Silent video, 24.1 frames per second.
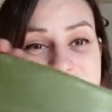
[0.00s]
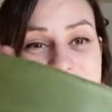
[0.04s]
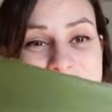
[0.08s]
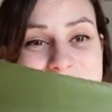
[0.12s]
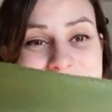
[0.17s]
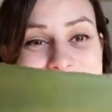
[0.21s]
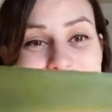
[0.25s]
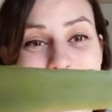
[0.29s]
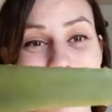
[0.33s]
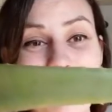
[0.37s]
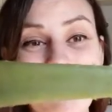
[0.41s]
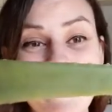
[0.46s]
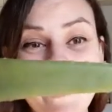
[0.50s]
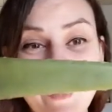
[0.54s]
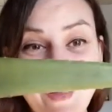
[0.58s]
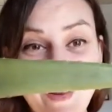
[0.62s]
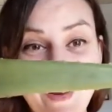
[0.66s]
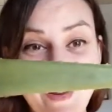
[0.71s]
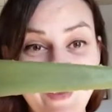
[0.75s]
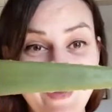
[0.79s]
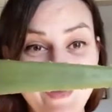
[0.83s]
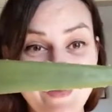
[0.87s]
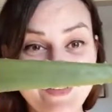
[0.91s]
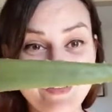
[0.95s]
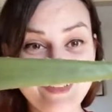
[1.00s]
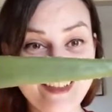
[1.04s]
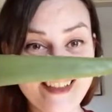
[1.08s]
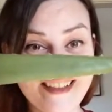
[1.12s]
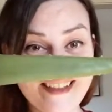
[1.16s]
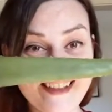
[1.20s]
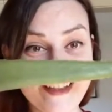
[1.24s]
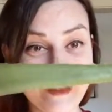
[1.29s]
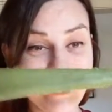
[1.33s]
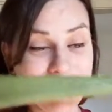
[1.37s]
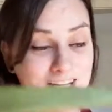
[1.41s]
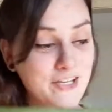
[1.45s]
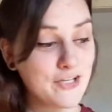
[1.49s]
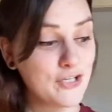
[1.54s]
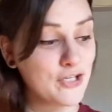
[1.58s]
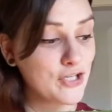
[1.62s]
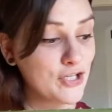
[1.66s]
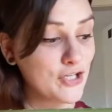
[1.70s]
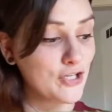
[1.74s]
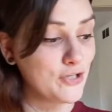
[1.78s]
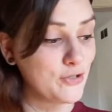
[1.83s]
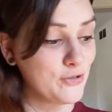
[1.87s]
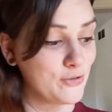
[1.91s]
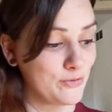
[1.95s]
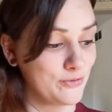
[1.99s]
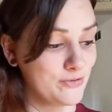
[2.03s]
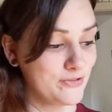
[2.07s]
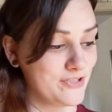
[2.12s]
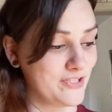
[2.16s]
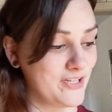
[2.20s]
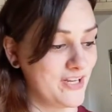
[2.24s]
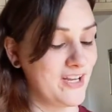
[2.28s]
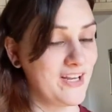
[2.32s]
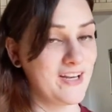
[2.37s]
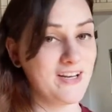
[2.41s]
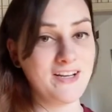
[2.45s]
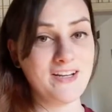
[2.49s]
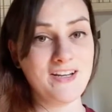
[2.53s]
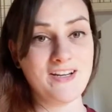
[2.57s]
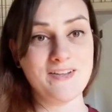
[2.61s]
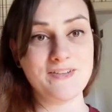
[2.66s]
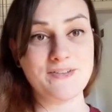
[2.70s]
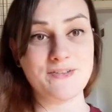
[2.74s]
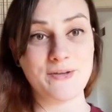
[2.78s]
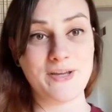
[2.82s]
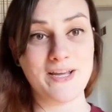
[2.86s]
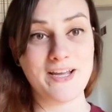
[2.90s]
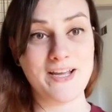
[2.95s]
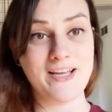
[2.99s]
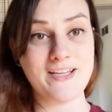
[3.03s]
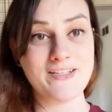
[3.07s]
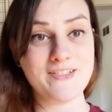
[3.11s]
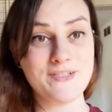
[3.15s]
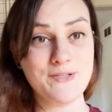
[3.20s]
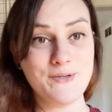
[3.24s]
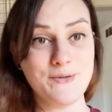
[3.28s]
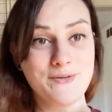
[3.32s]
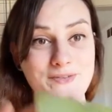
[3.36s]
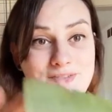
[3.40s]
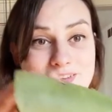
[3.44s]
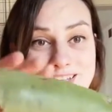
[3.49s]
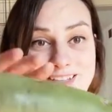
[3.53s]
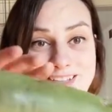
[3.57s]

this is how big it is. It's like huge. And so I cut 2 of